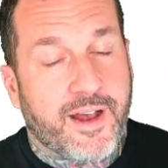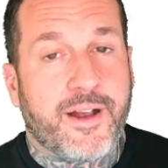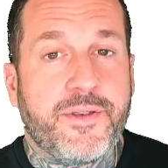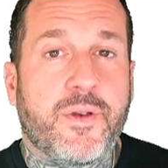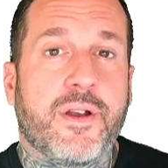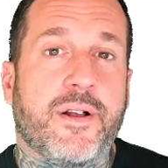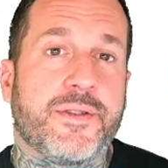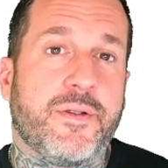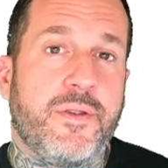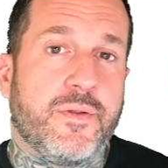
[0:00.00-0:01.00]
uh, you could
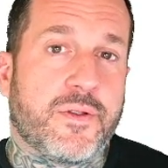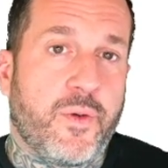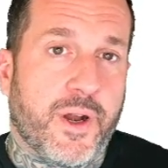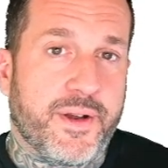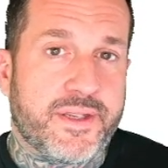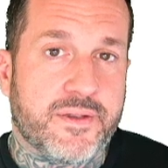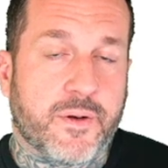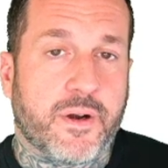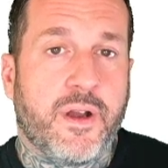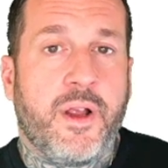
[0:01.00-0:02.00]
also use Query
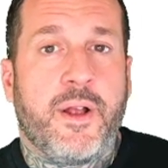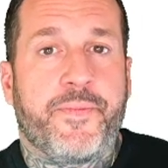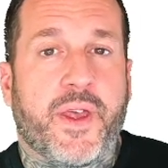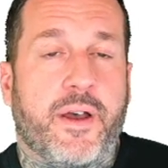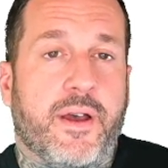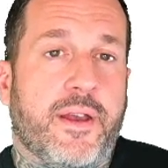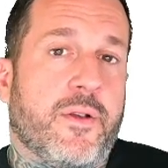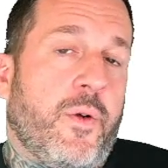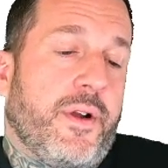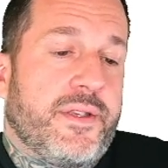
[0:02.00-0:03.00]
Store. Uh,
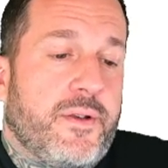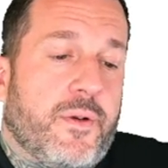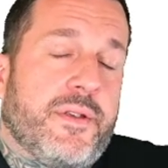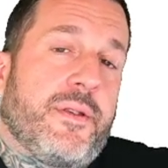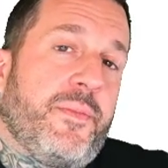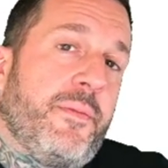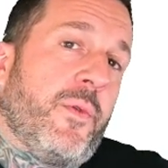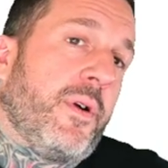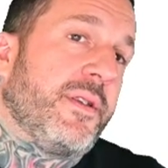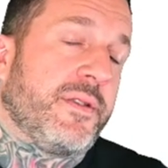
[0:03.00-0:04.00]
and Query Store is a bit
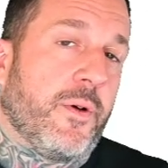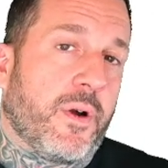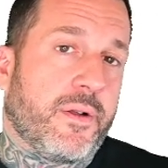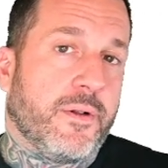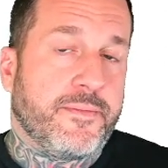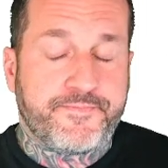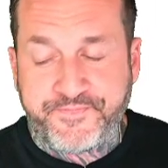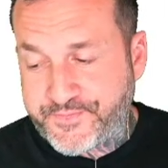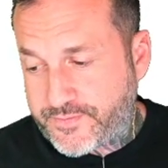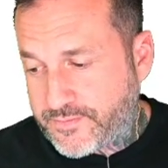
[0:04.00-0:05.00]
more historical
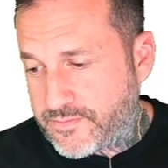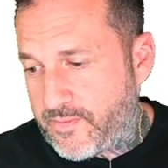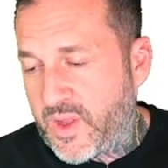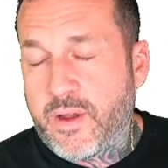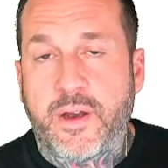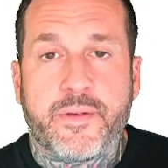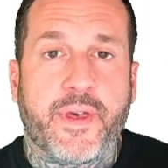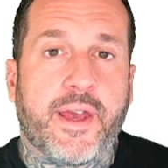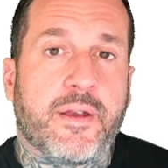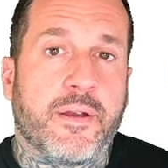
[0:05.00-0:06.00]
uh,
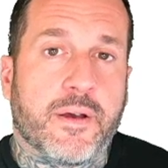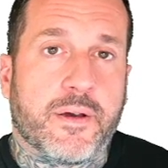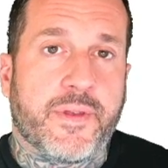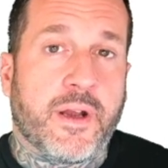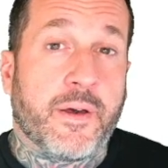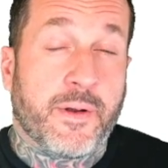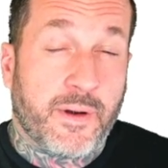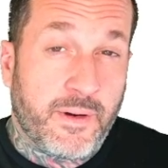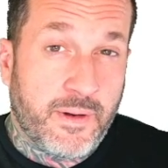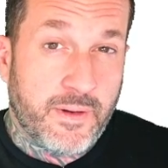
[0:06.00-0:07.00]
than, uh, than
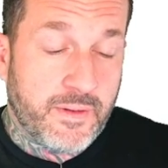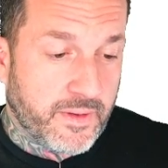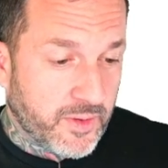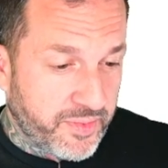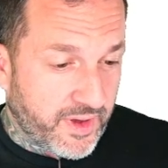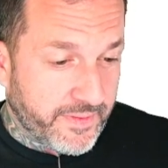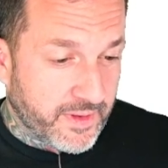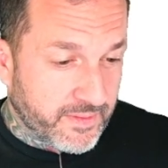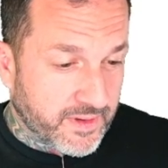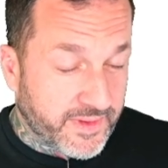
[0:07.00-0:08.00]
other other, other
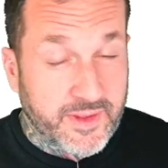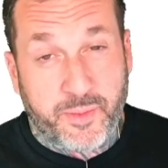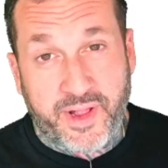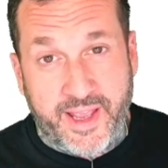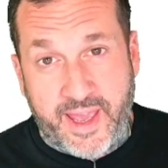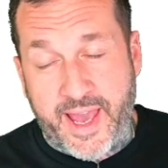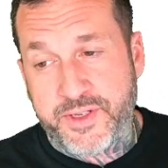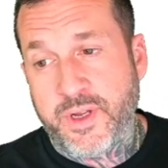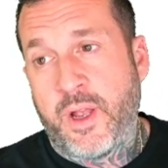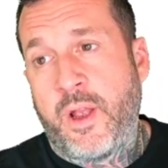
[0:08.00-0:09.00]
than the, than the plan
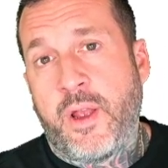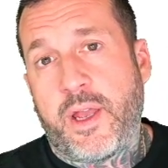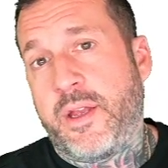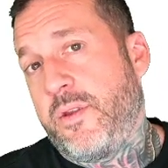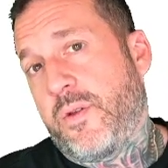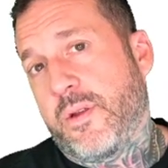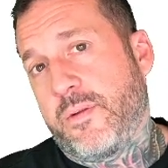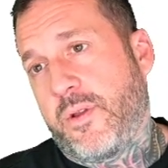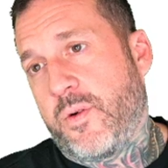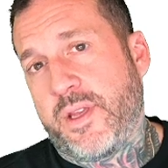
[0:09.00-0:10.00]
cache. And you
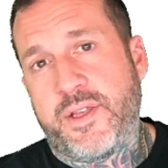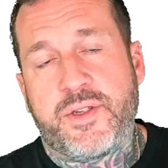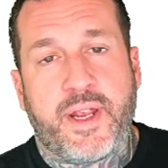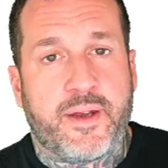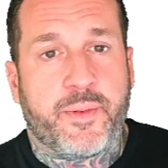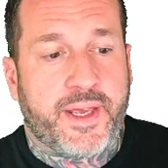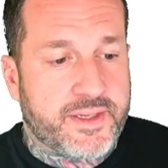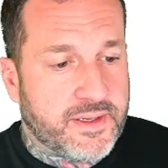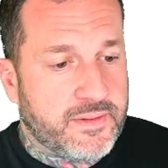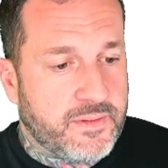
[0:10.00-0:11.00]
could go to each
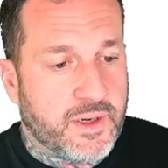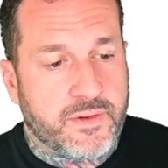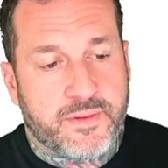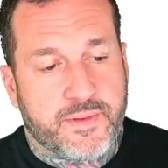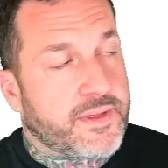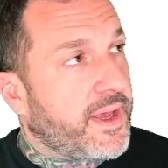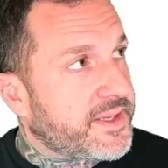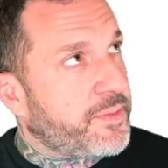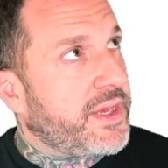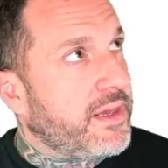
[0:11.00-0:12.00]
database and, you know,
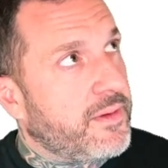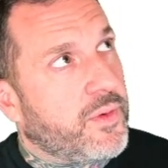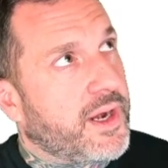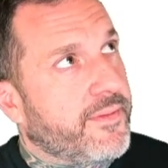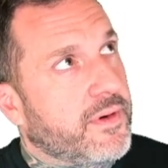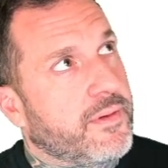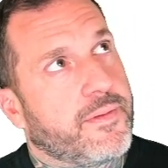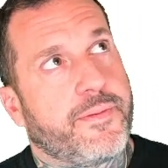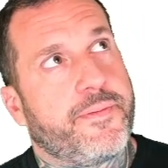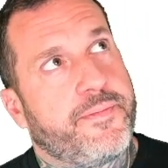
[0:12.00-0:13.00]
SP,
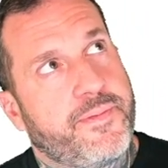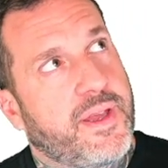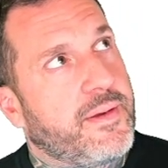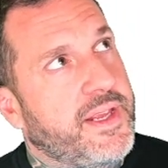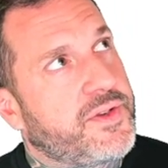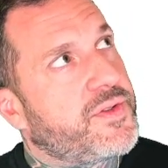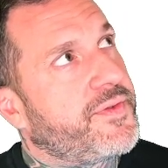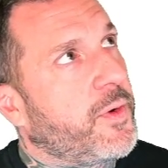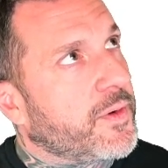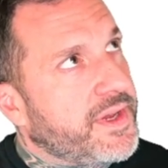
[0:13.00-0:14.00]
whatever, in each,
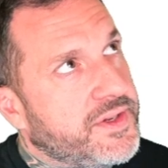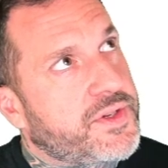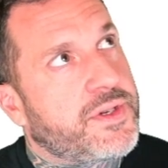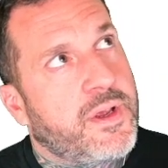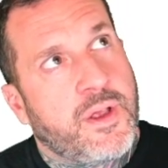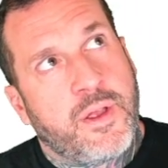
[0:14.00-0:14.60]
for each,